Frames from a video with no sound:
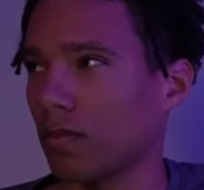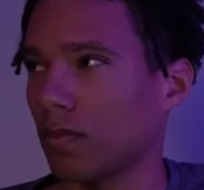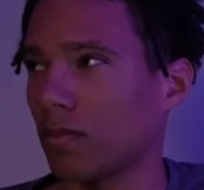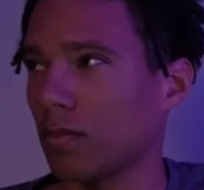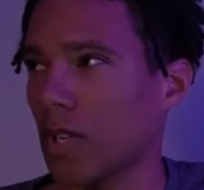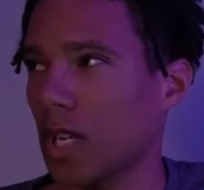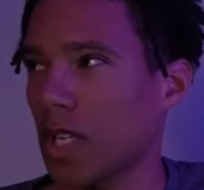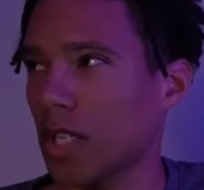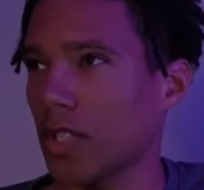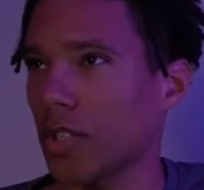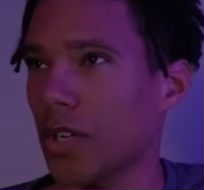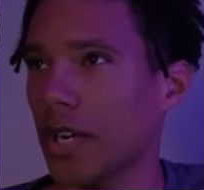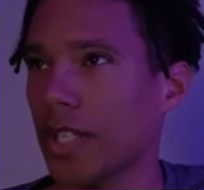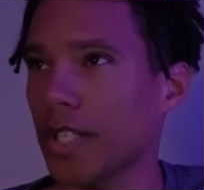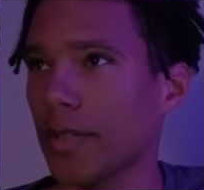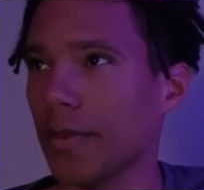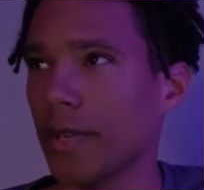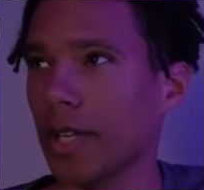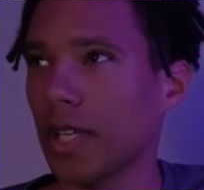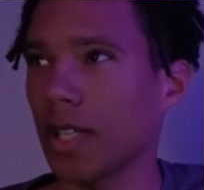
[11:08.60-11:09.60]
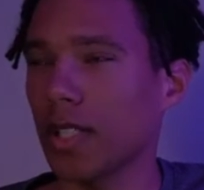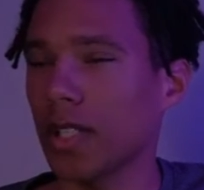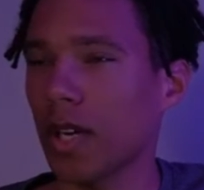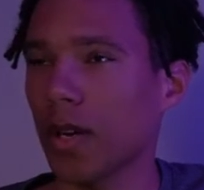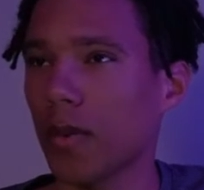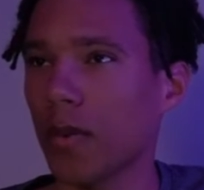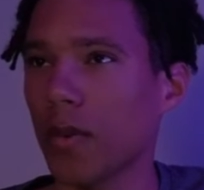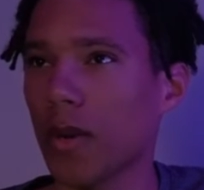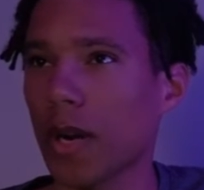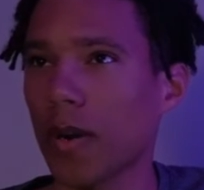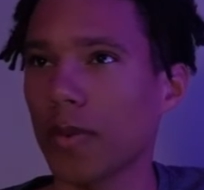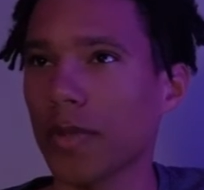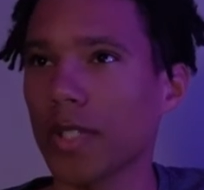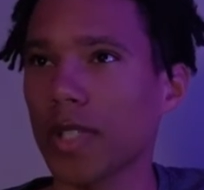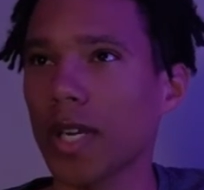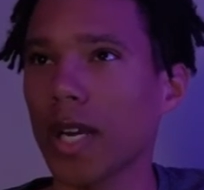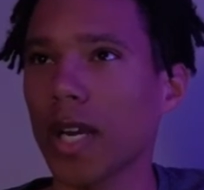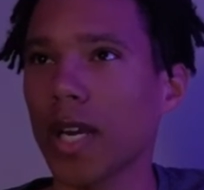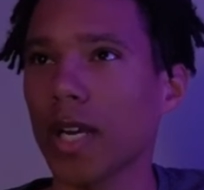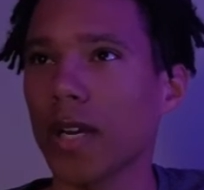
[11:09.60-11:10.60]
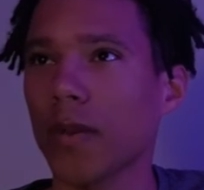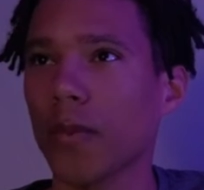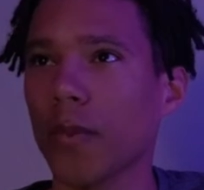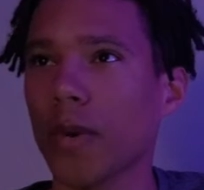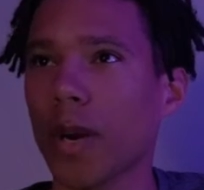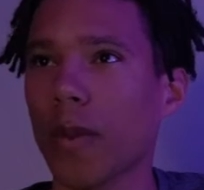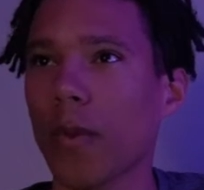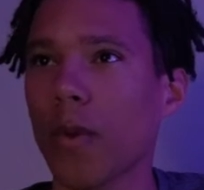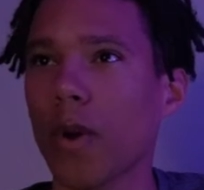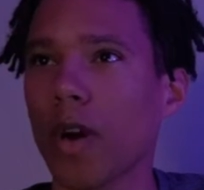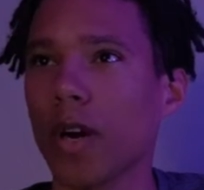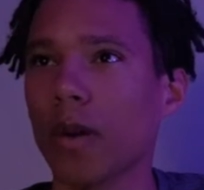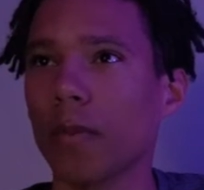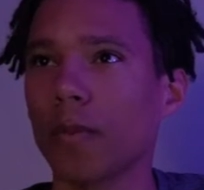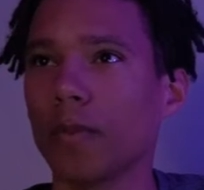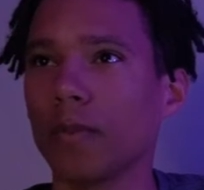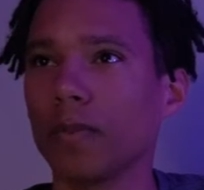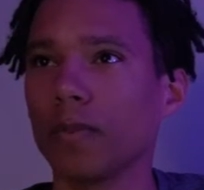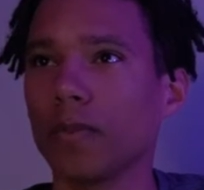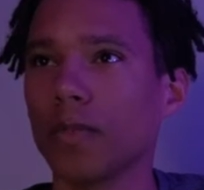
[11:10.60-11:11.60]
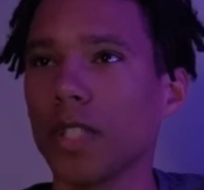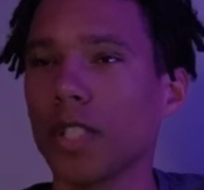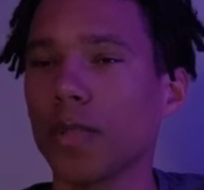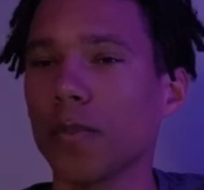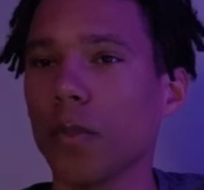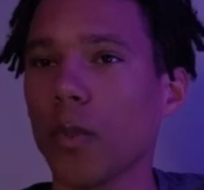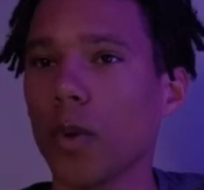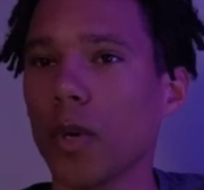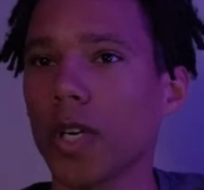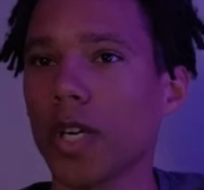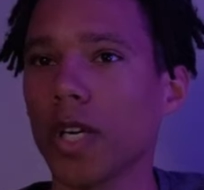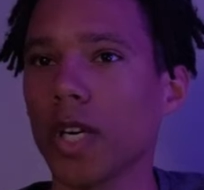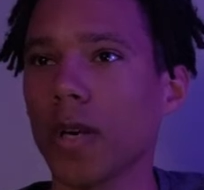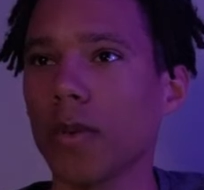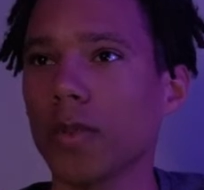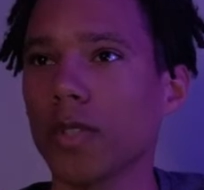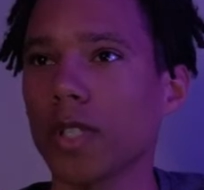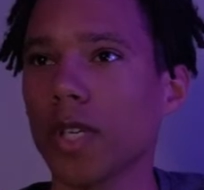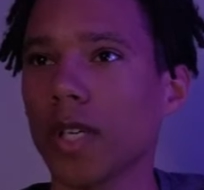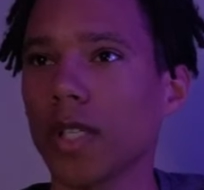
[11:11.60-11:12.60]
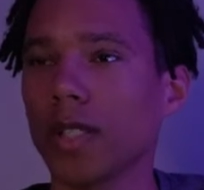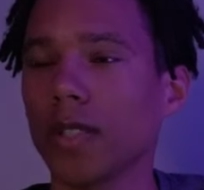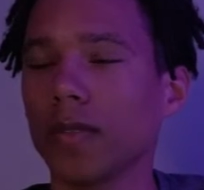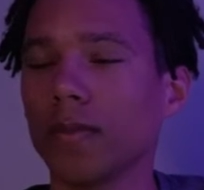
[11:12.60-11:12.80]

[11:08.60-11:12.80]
it's crazy because I was thinking when I woke up this morning, I was like,